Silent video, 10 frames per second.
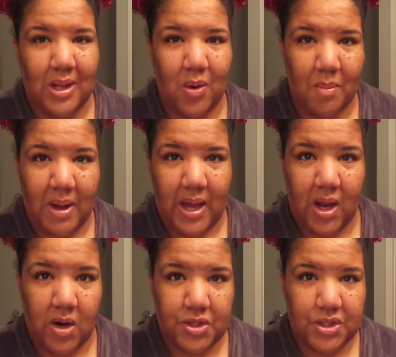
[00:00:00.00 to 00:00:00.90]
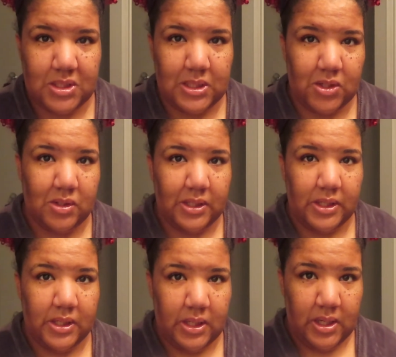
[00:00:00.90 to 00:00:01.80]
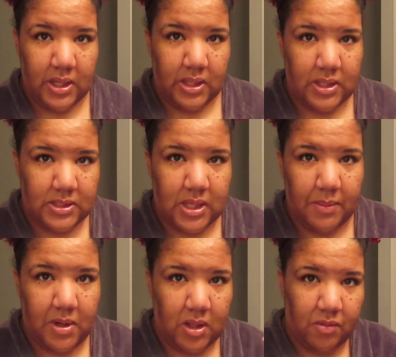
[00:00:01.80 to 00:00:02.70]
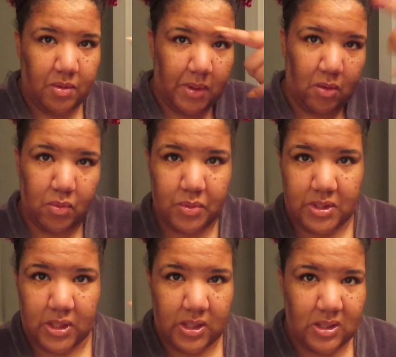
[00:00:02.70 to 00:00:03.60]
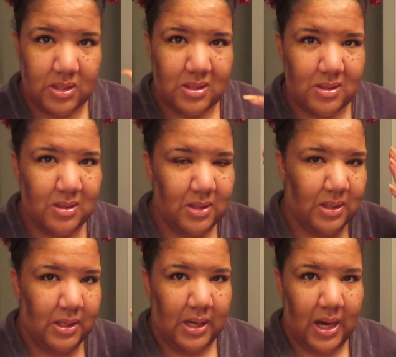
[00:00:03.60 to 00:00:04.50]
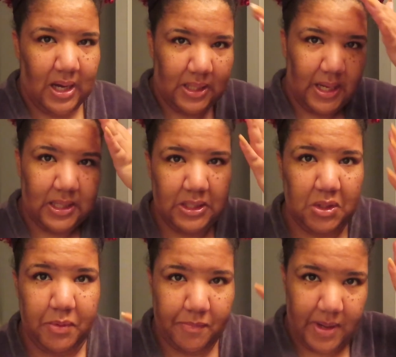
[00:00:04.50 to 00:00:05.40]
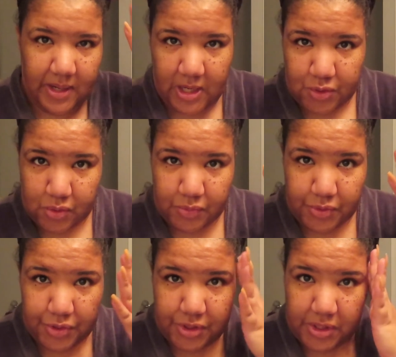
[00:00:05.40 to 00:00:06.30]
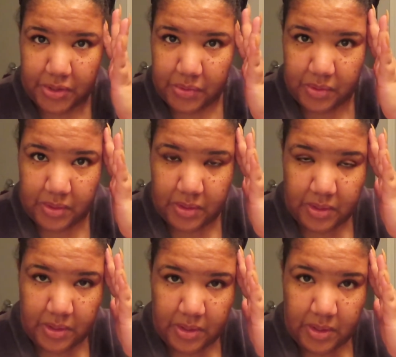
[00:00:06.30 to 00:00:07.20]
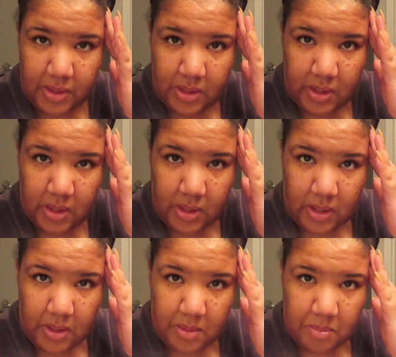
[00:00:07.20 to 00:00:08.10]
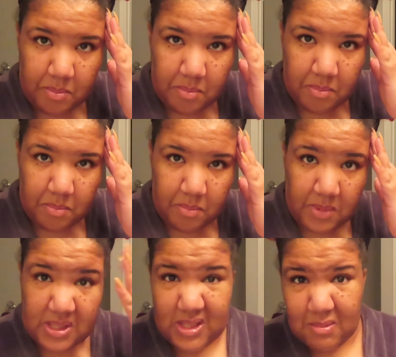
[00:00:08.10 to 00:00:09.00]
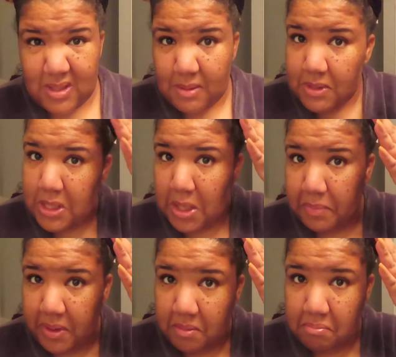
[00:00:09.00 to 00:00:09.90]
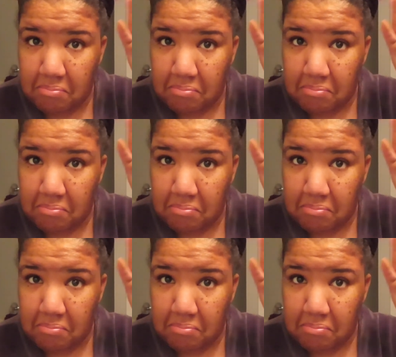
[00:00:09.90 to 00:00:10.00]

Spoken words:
when my hair is just literally the same color from like root to end. I like a little bit of my natural root to show. And sometimes a lot of it.